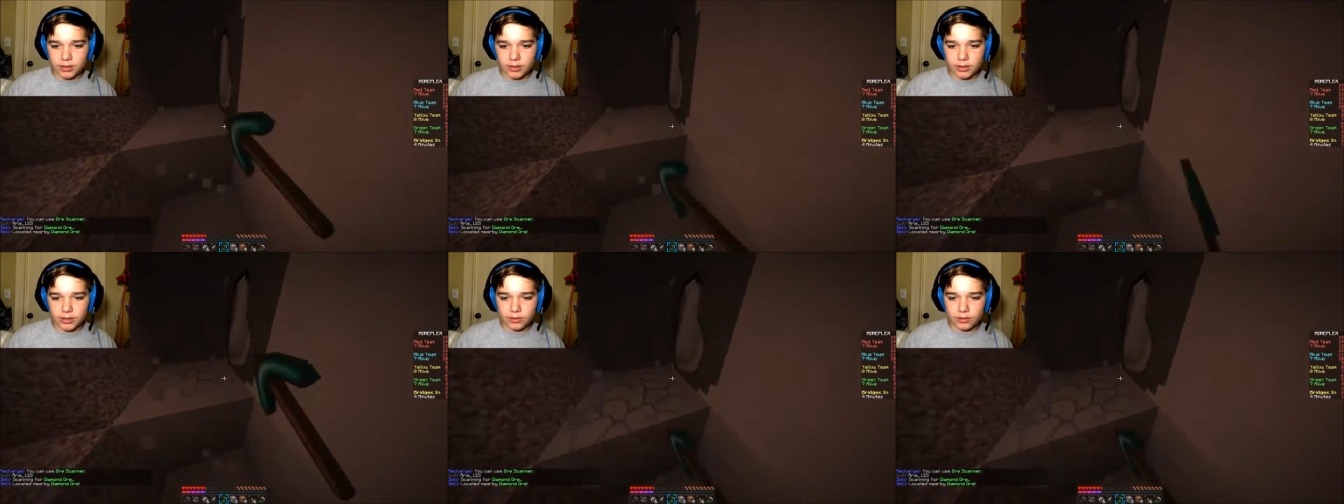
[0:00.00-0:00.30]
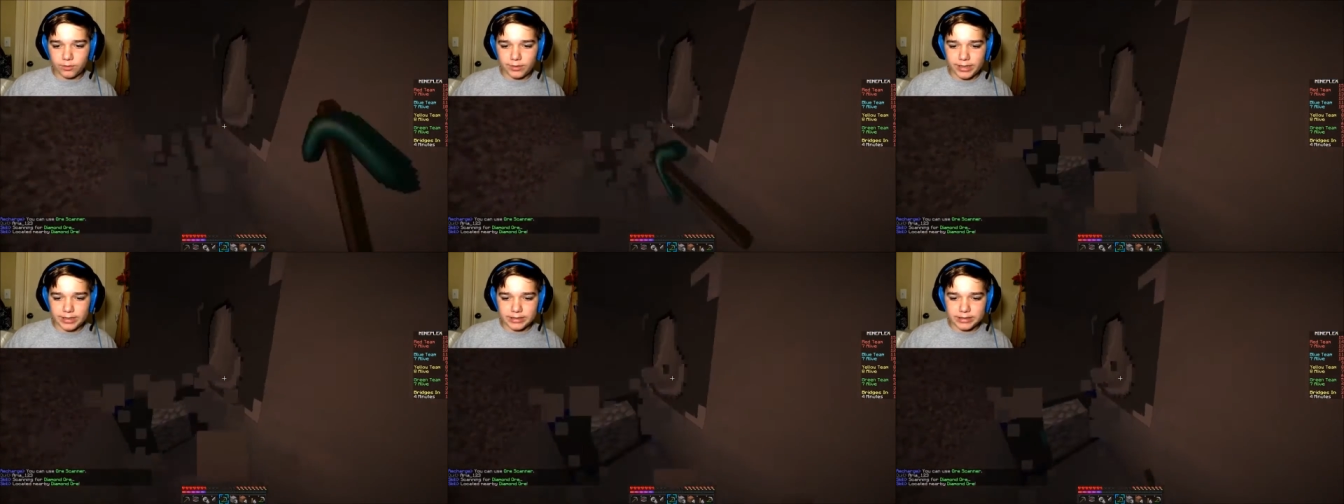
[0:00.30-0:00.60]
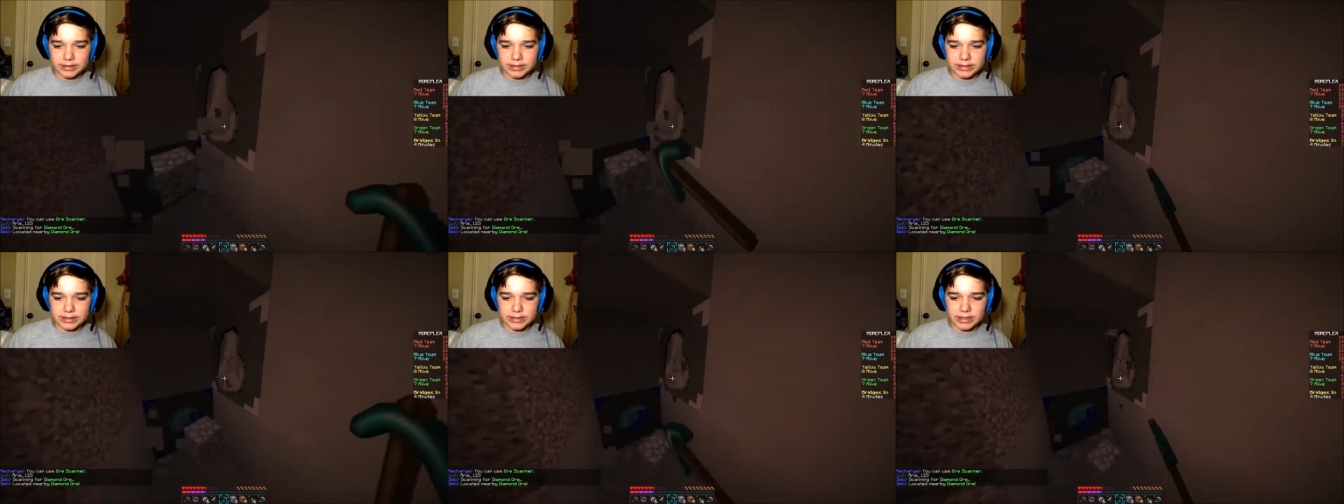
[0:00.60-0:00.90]
Uh, wait,
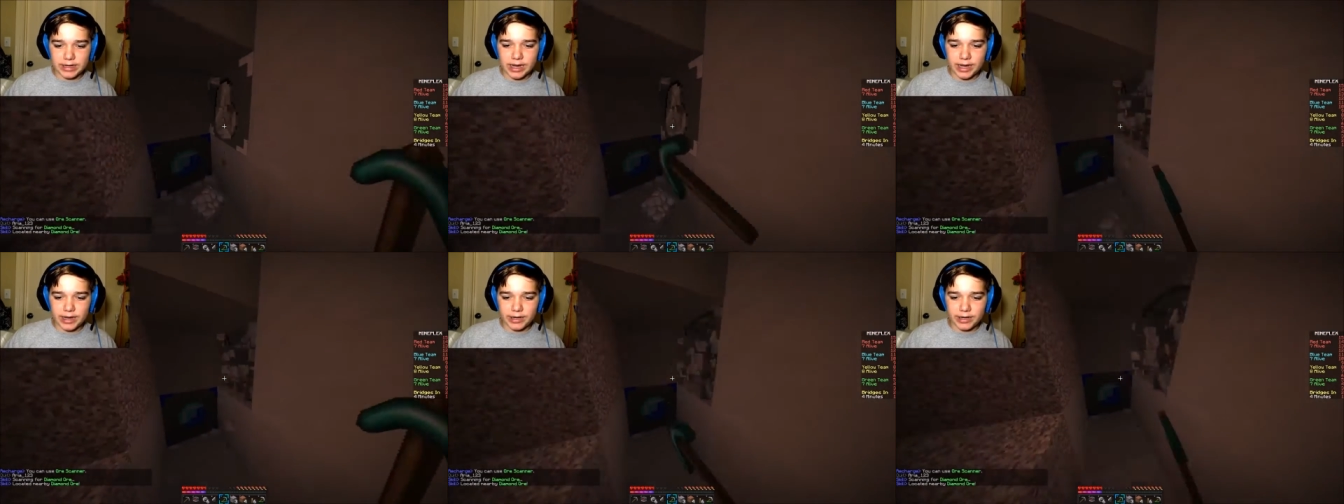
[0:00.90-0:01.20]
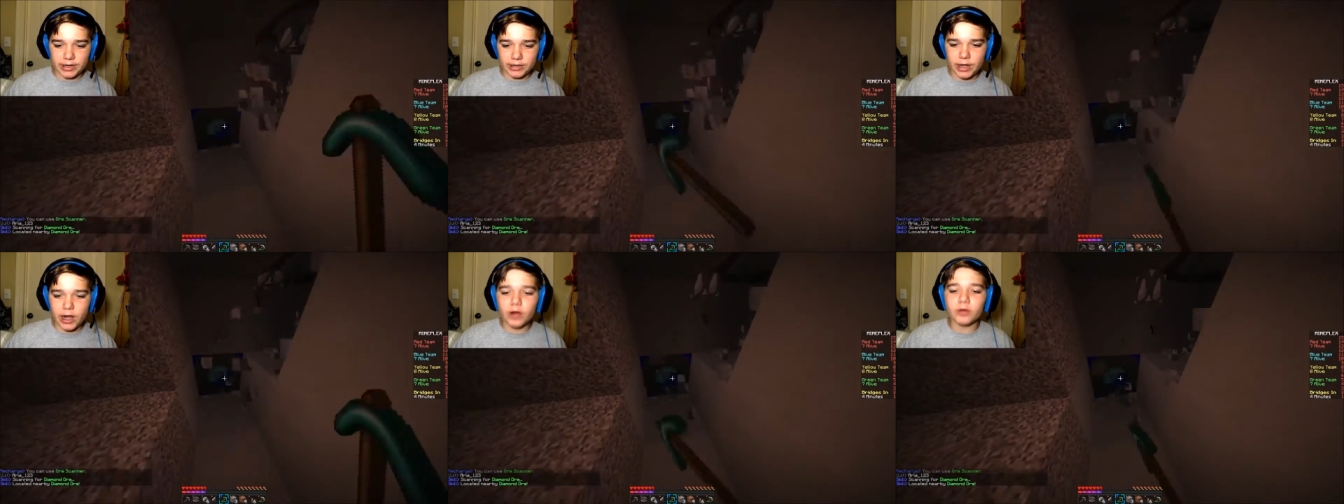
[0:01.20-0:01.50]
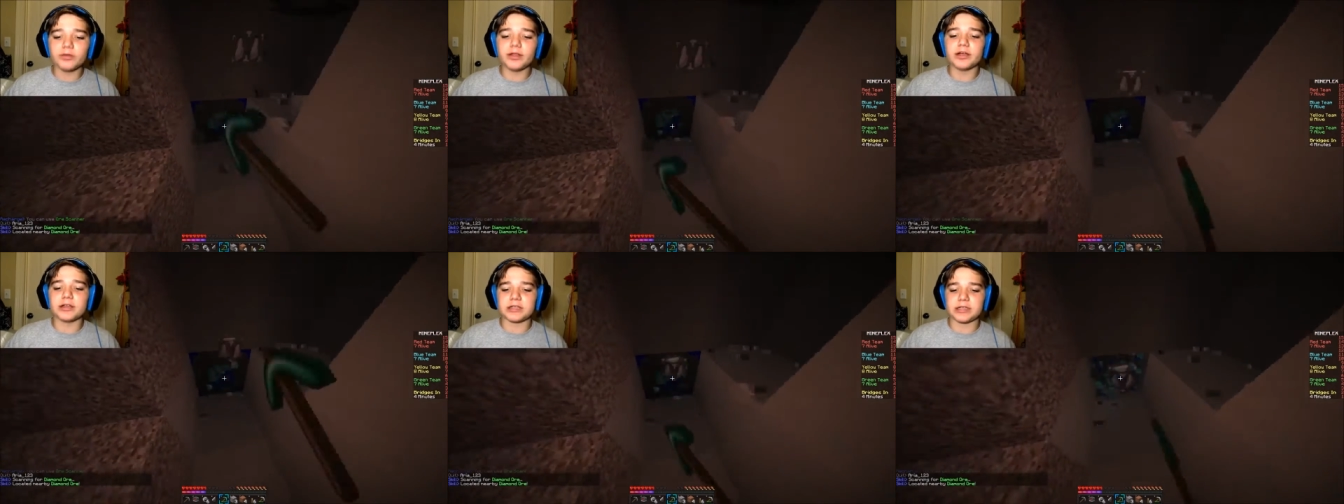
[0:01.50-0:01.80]
this is iron. Oh,
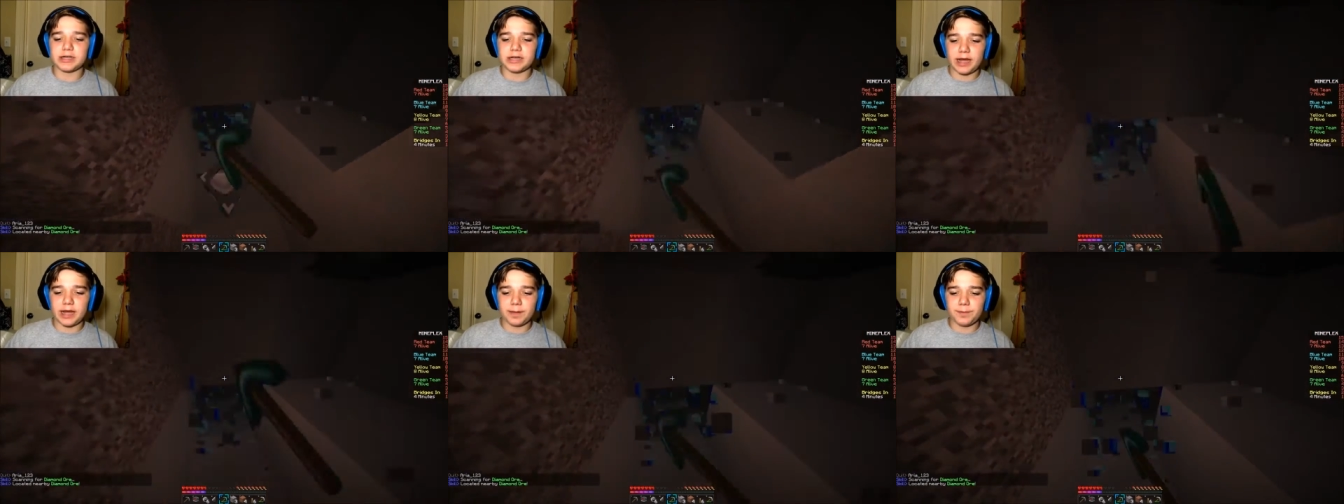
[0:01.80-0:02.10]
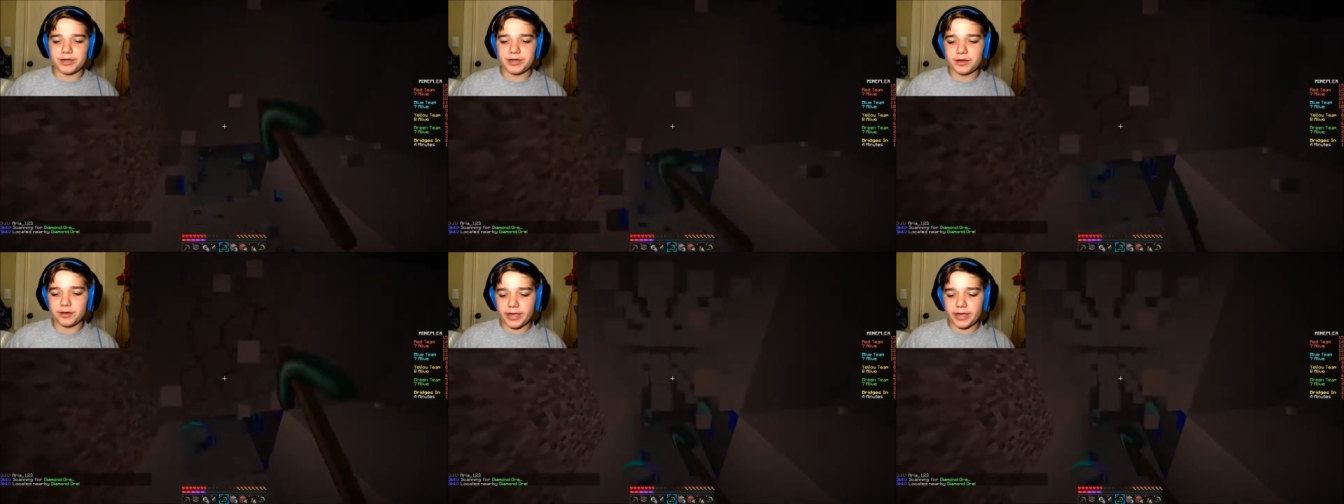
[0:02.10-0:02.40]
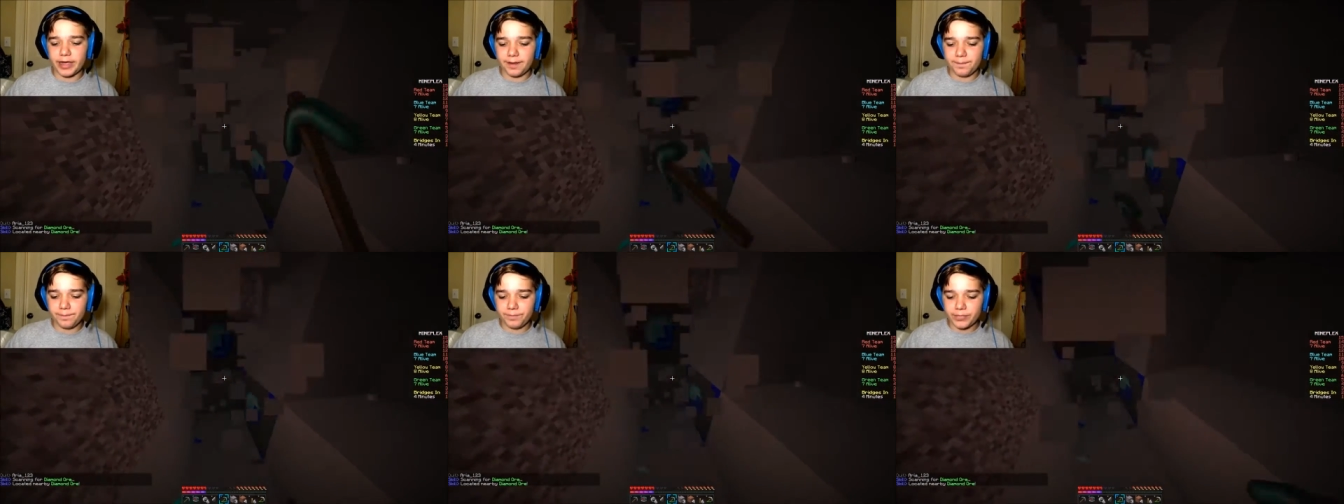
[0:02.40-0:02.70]
there's the diamond. Okay.